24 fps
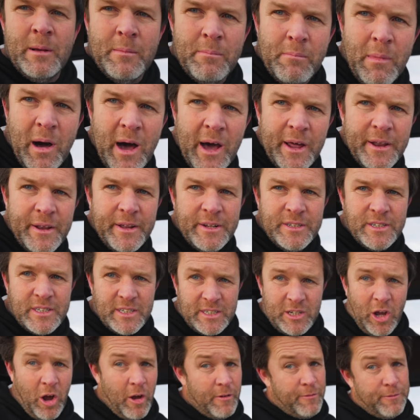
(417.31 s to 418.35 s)
mud and
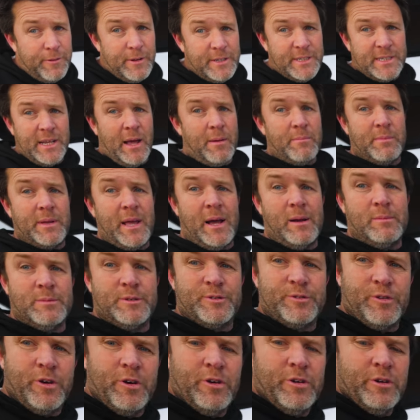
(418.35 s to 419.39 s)
just hopefully something comes
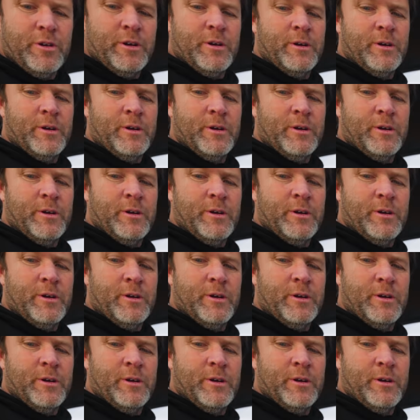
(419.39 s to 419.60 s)
through.